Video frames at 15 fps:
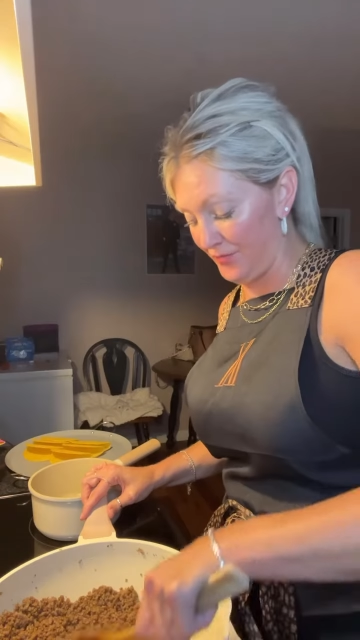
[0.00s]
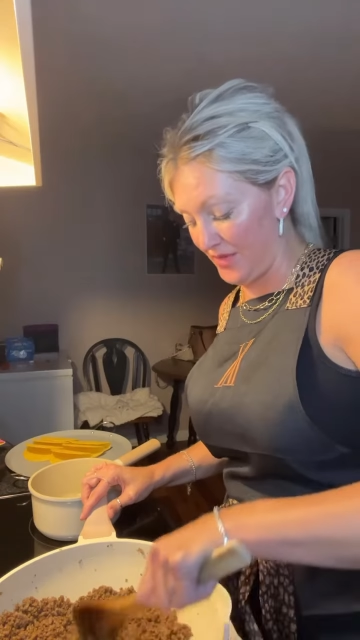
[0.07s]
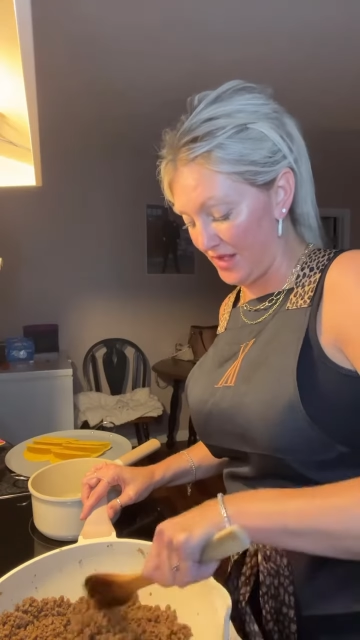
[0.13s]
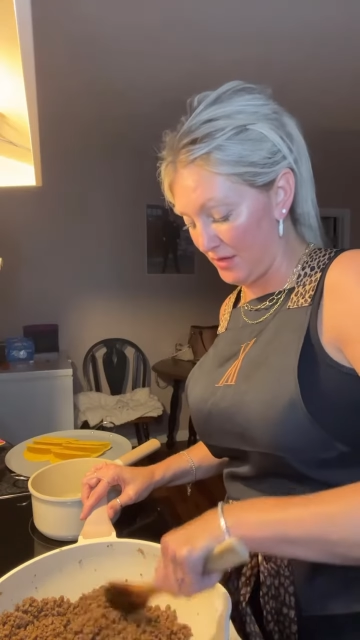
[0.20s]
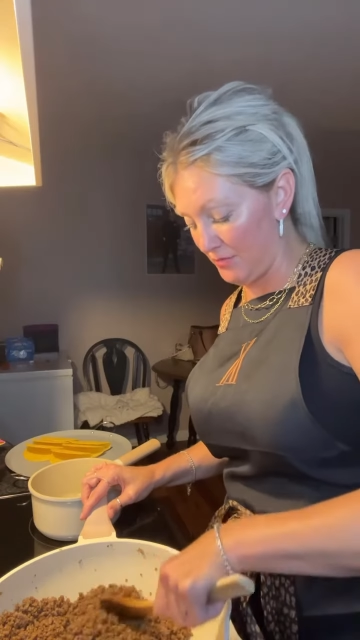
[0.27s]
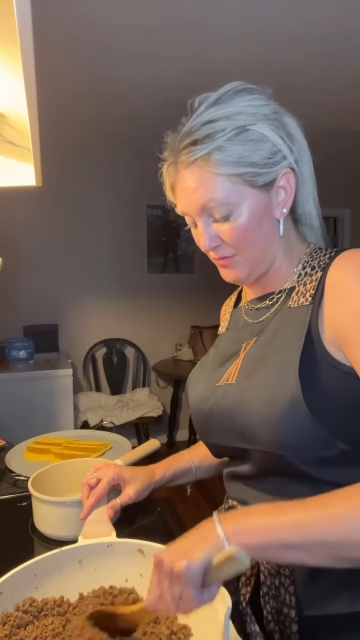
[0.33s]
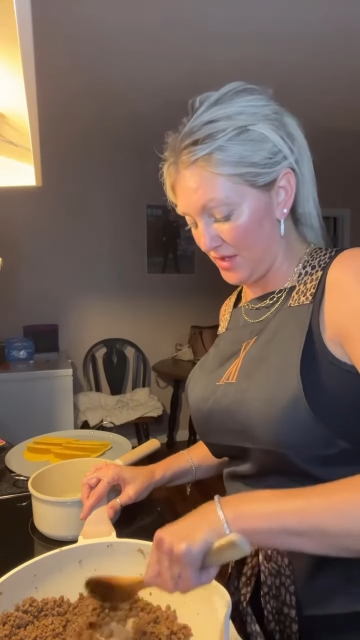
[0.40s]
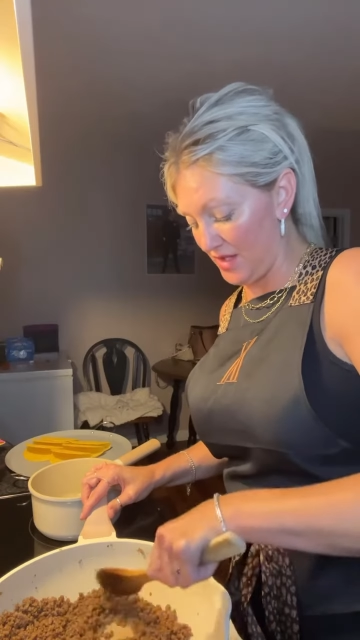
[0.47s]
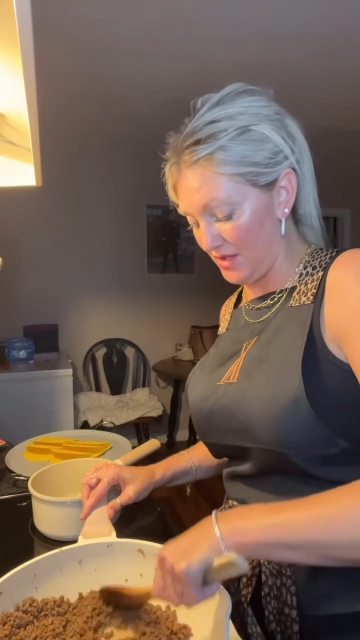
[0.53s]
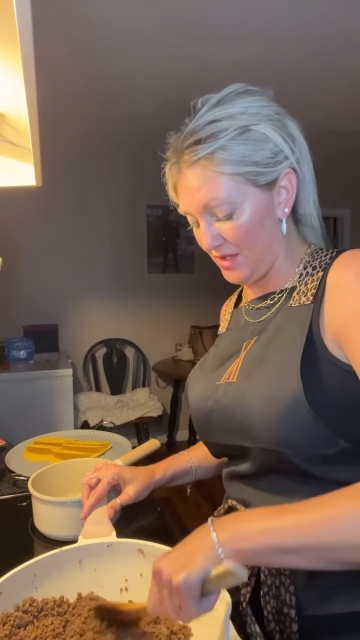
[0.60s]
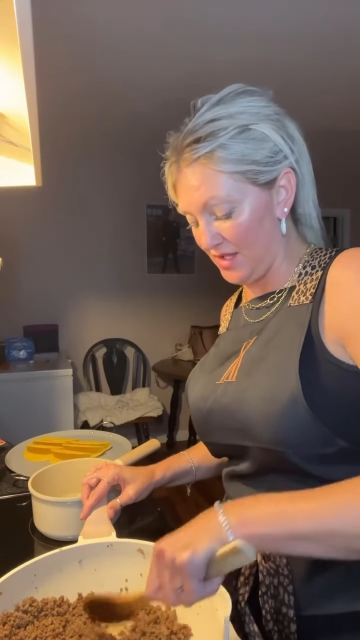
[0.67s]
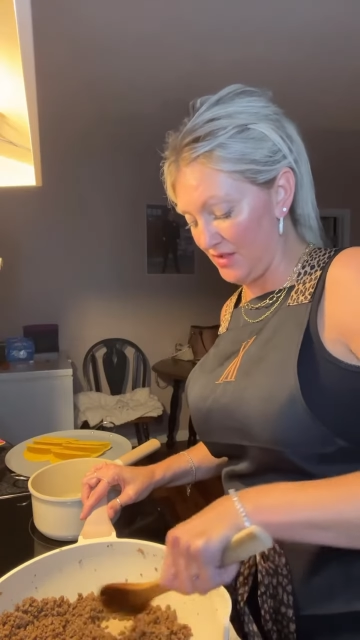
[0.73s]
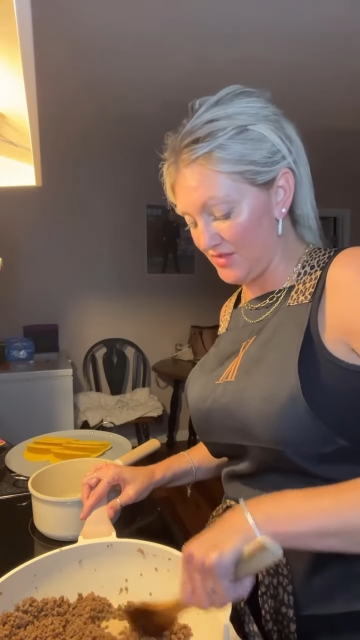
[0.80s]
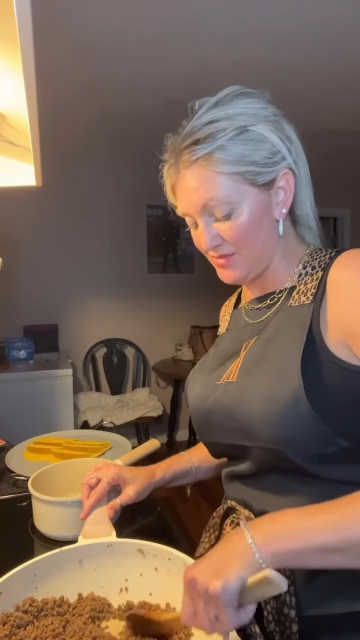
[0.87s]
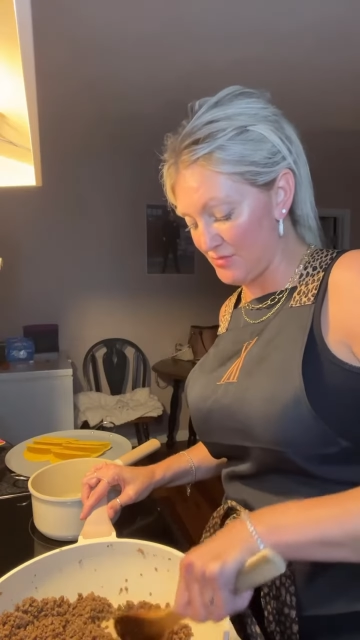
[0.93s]
It
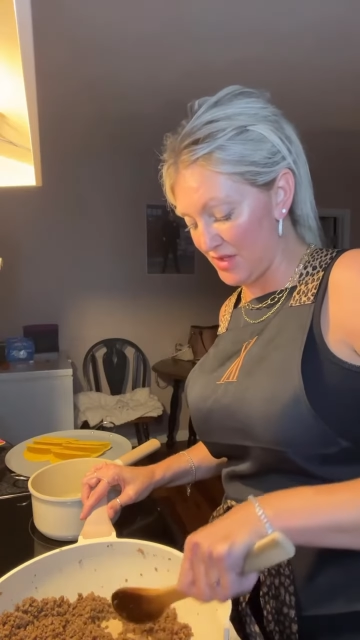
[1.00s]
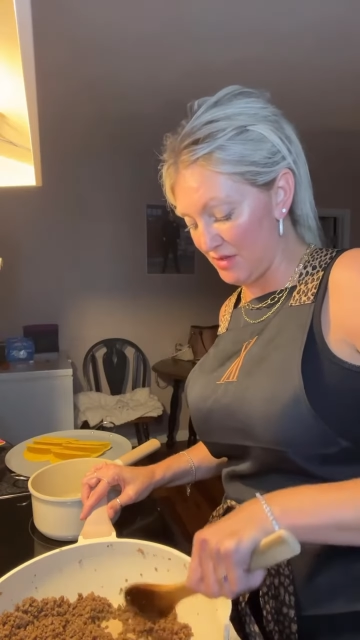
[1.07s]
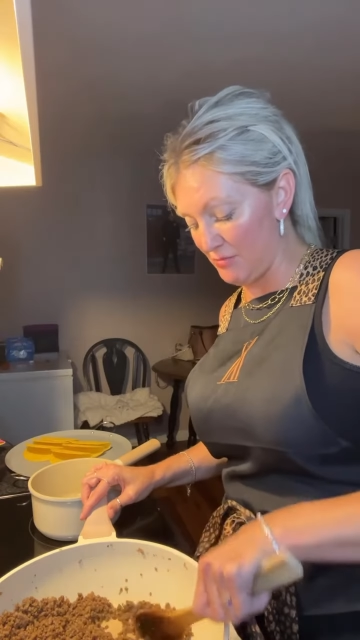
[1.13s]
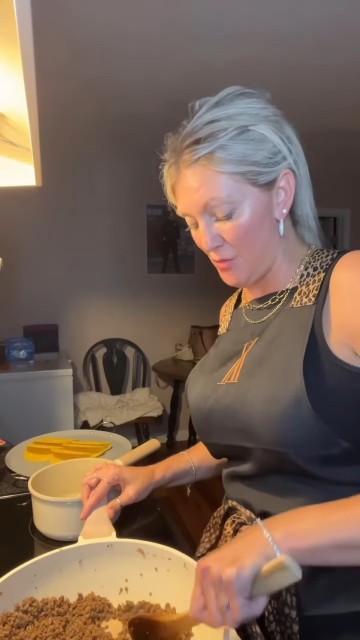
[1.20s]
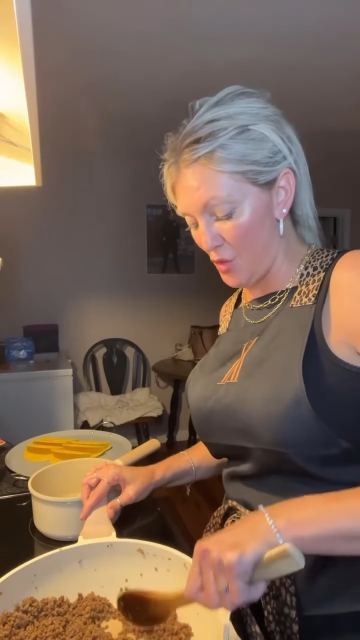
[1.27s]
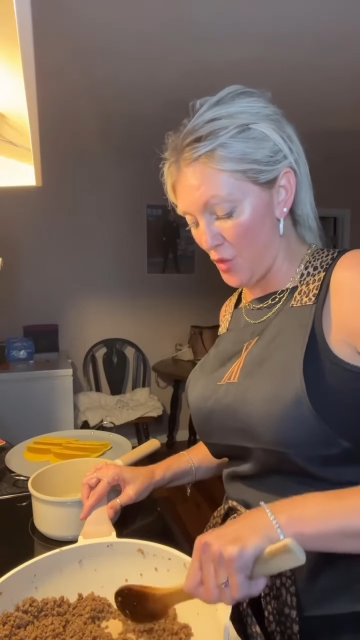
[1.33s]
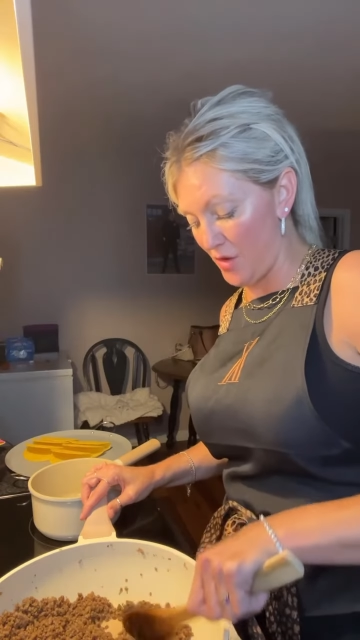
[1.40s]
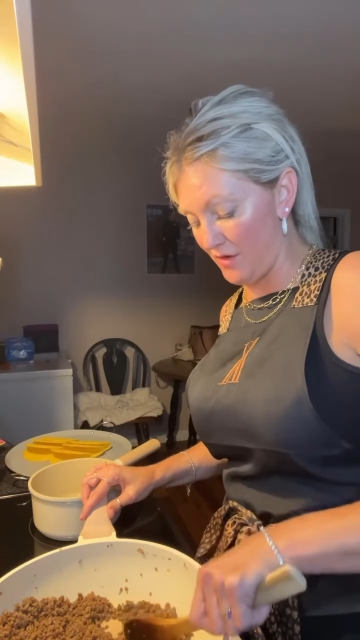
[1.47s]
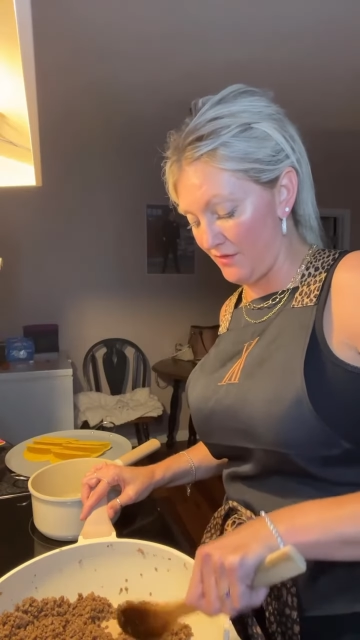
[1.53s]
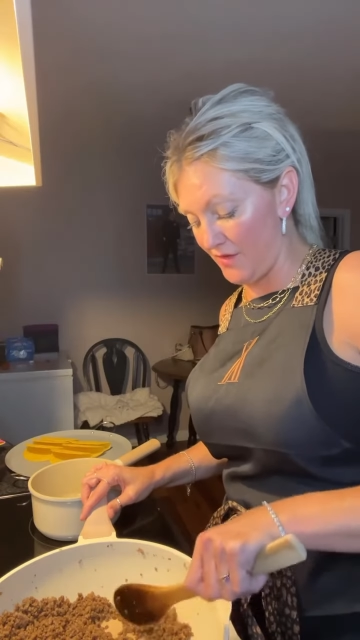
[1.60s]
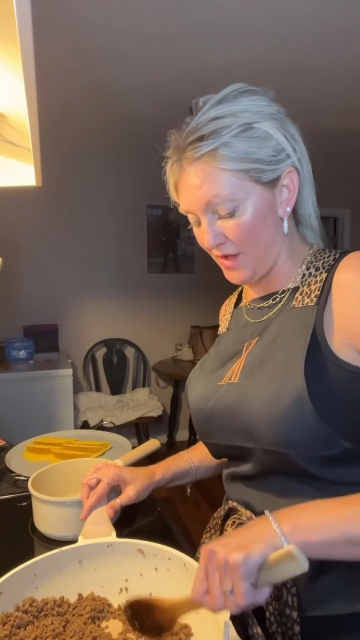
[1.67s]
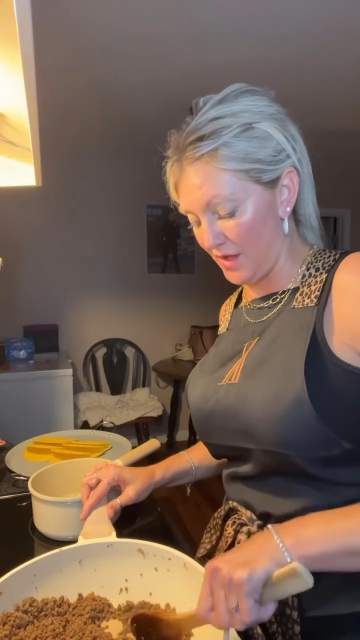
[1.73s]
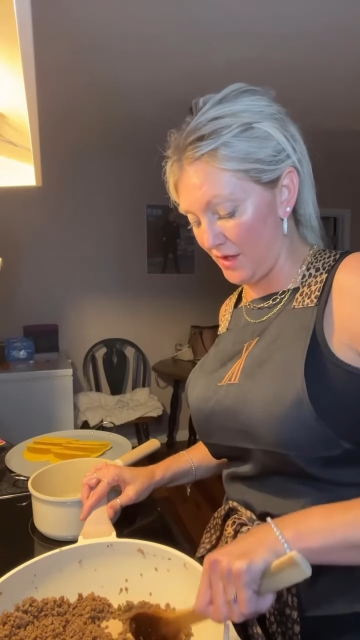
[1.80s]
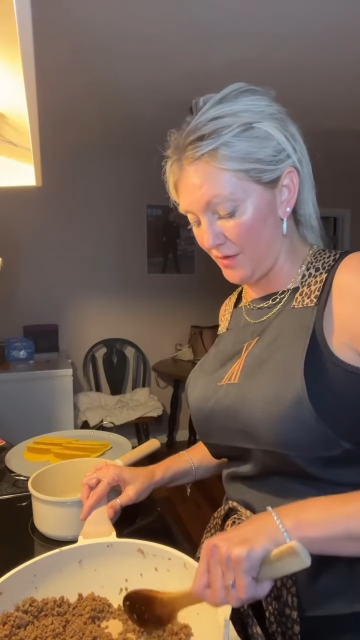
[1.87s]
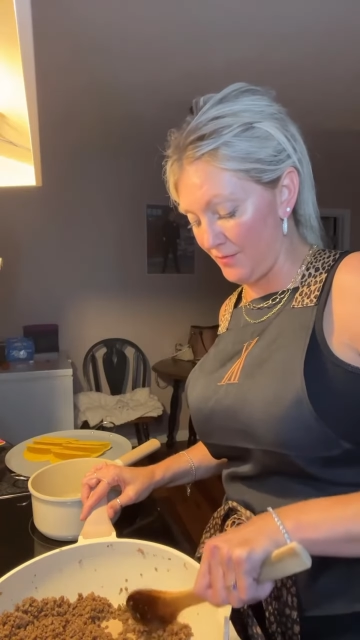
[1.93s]
gives me more of
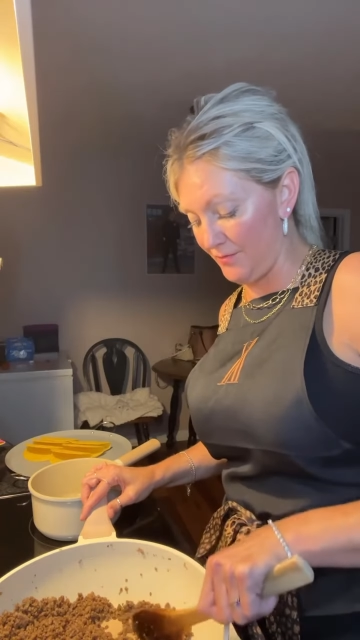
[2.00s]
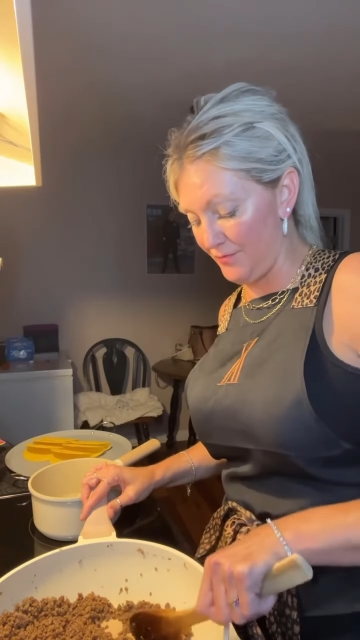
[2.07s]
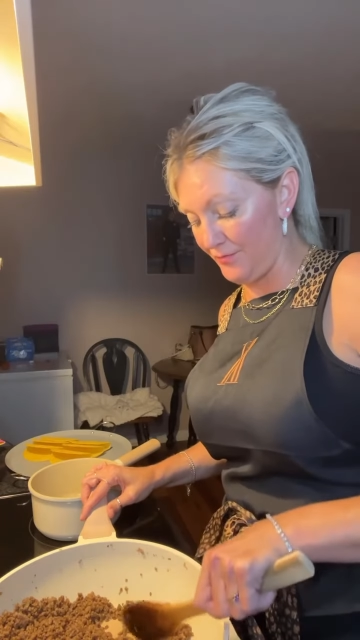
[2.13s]
a,